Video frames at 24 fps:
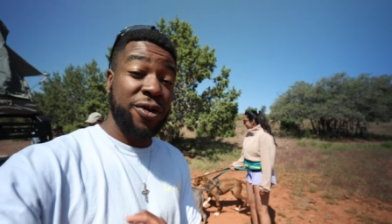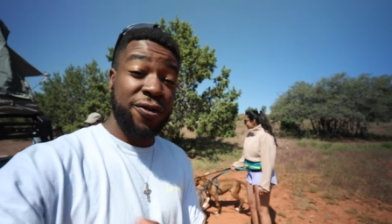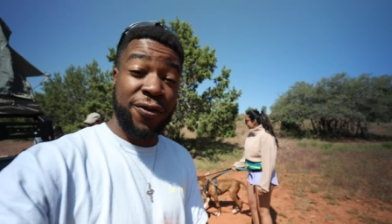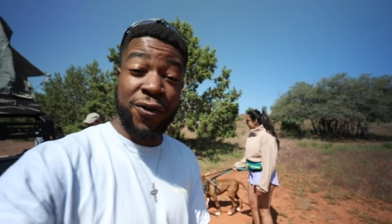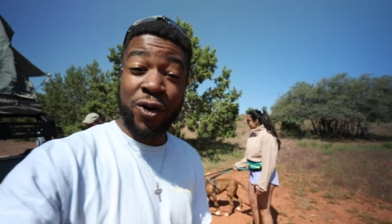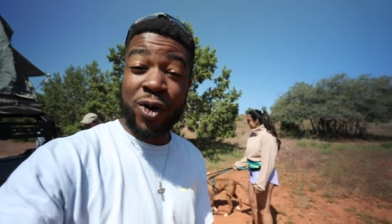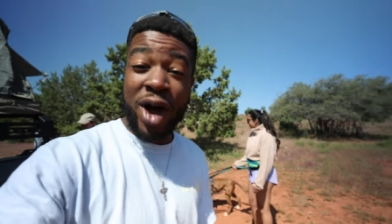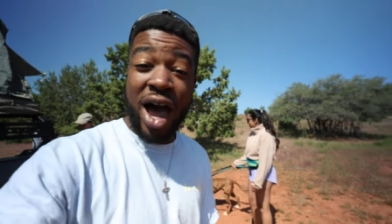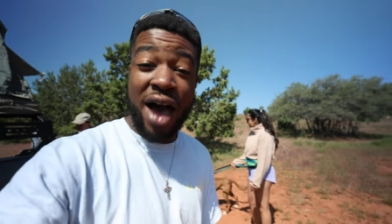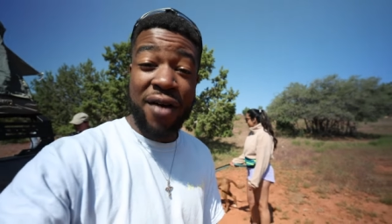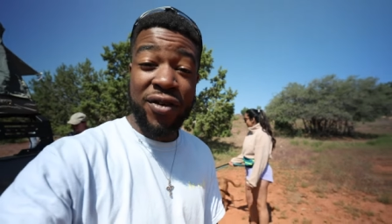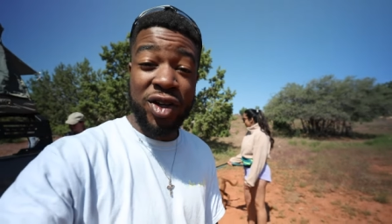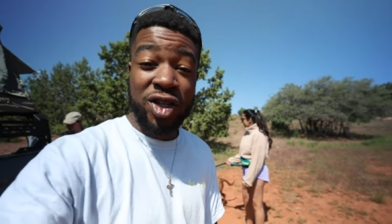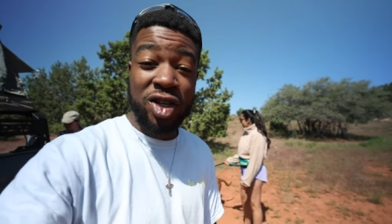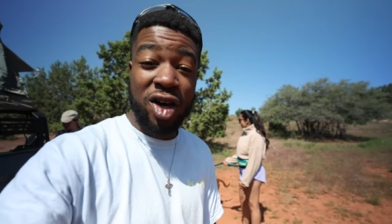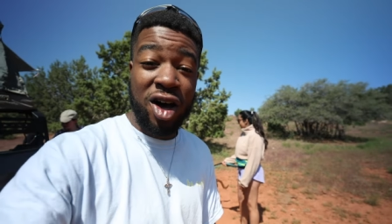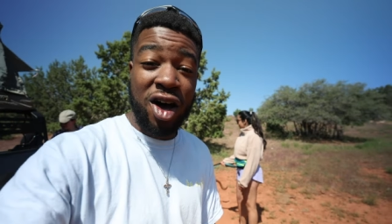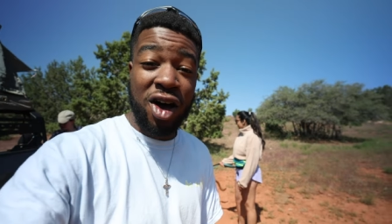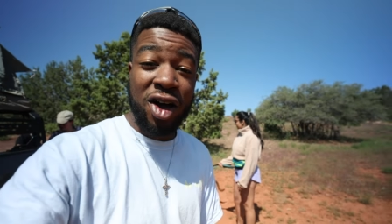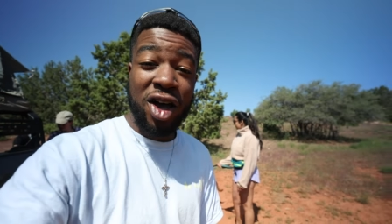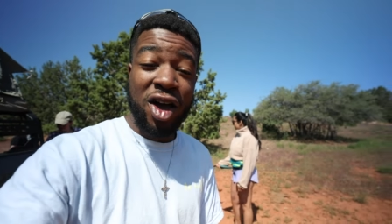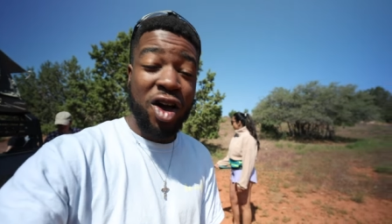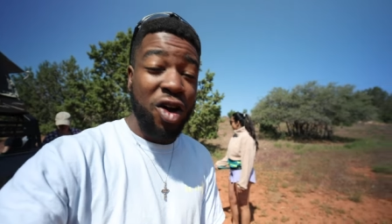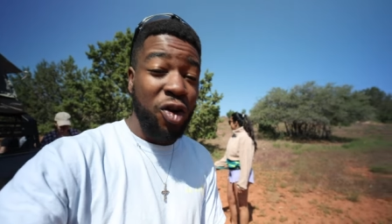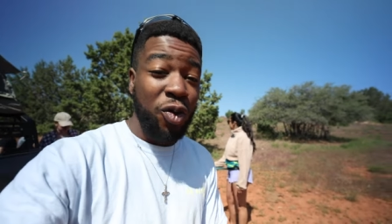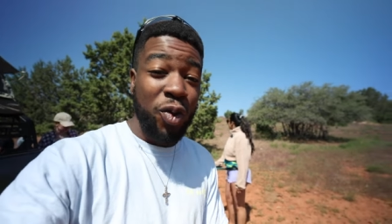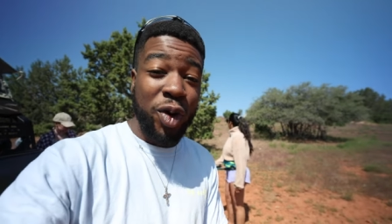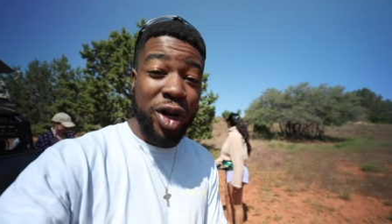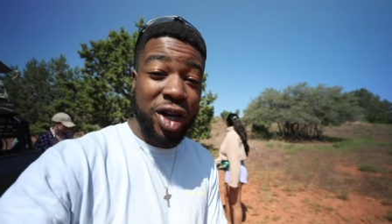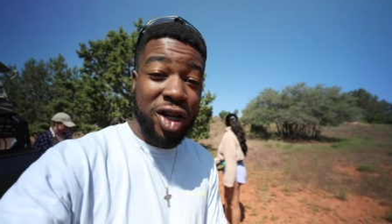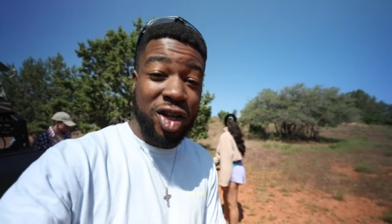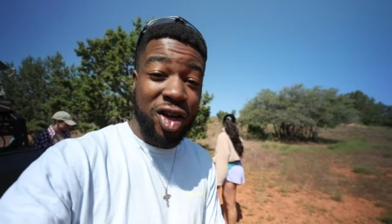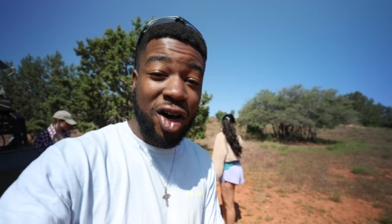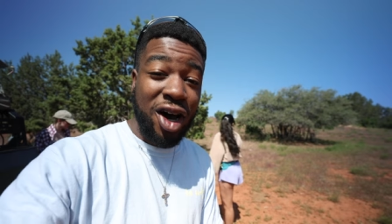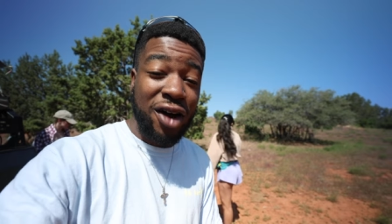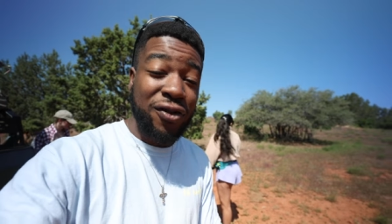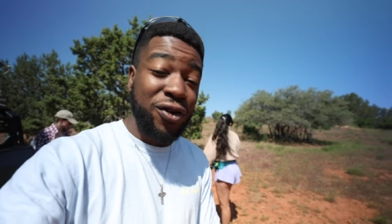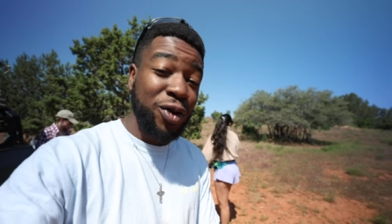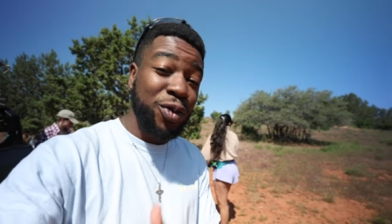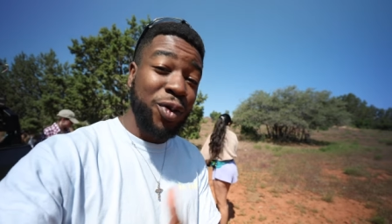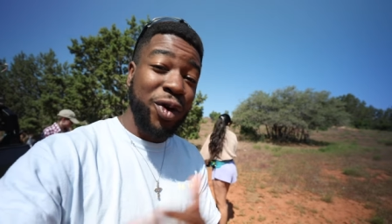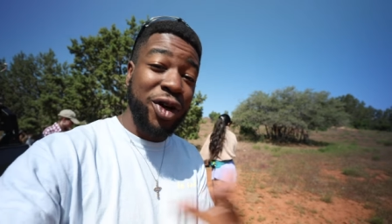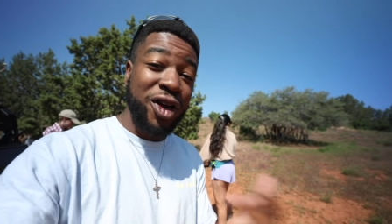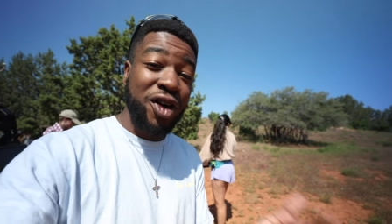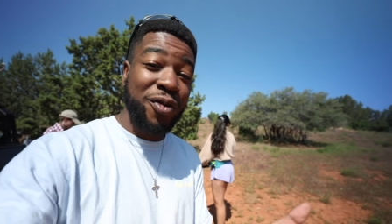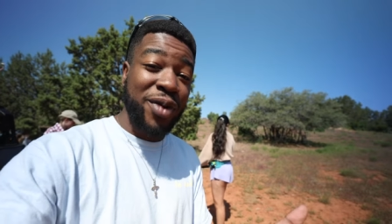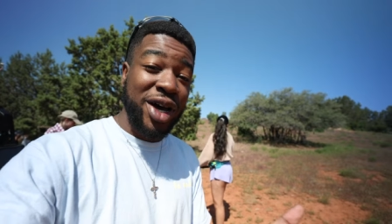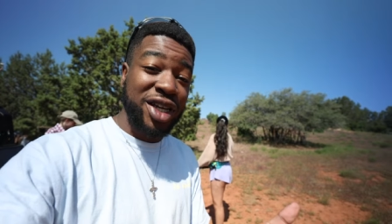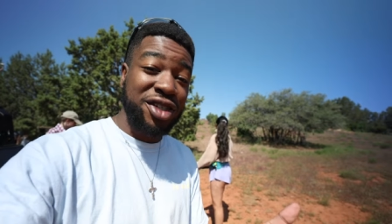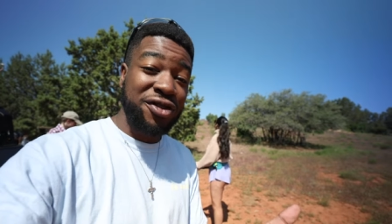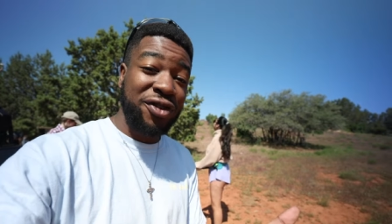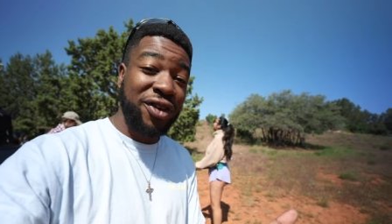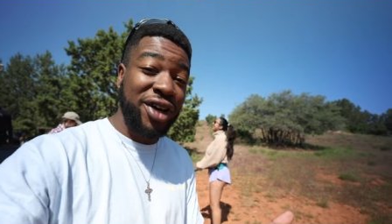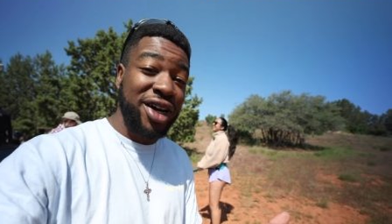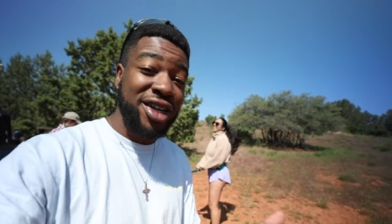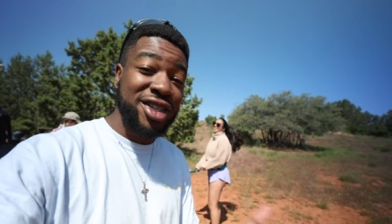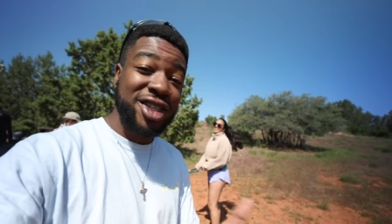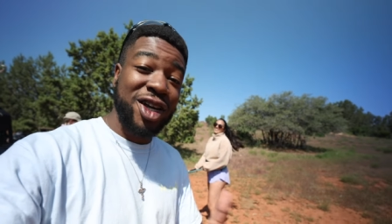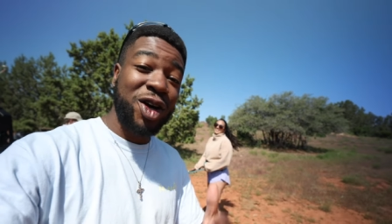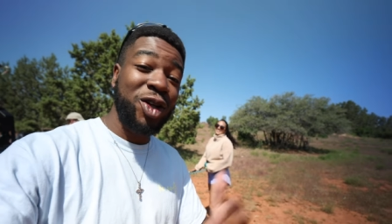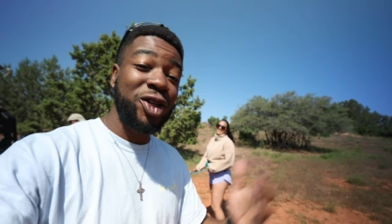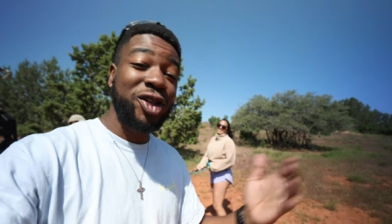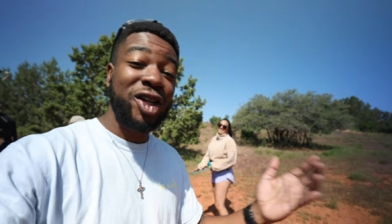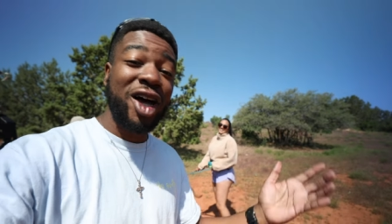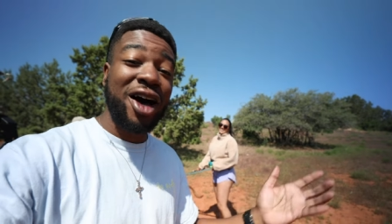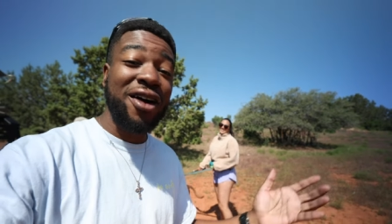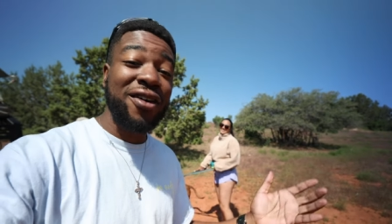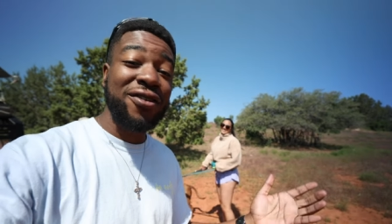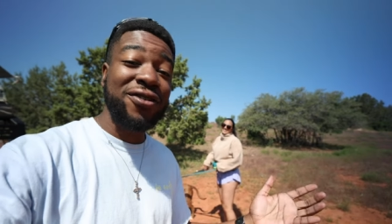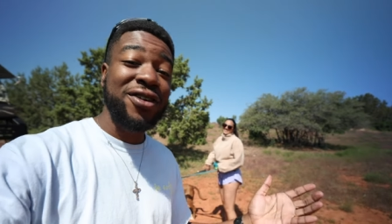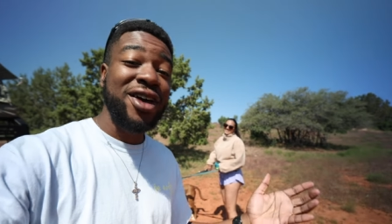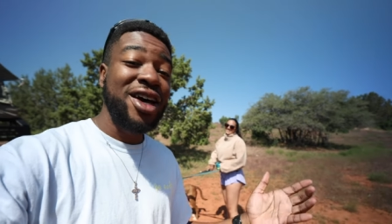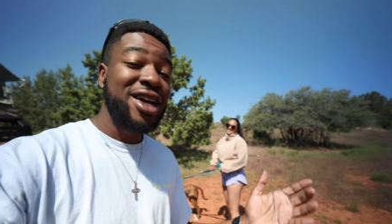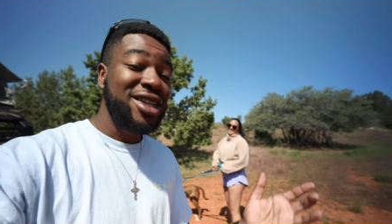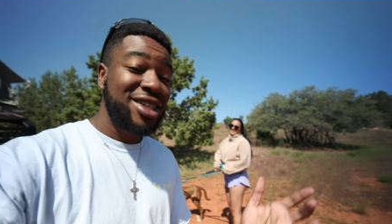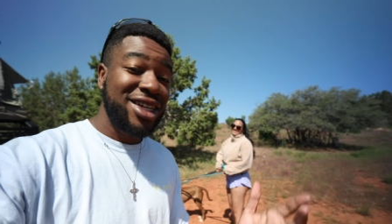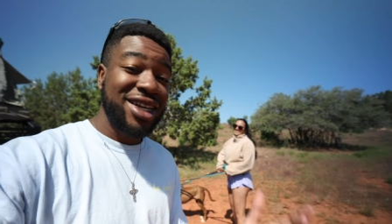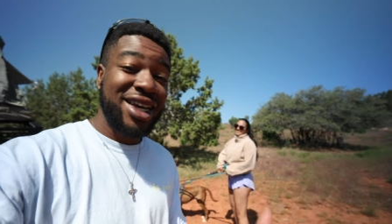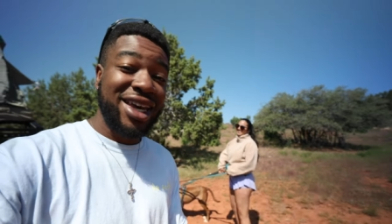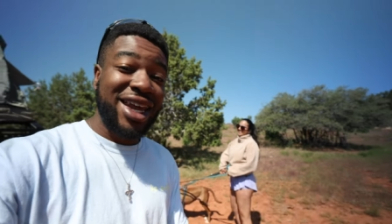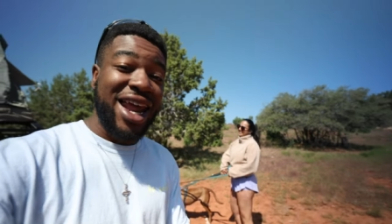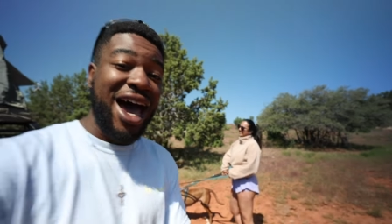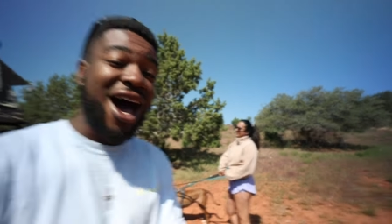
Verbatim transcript: If you don't have a dog, rent a dog from one of your best friends. They'll love to get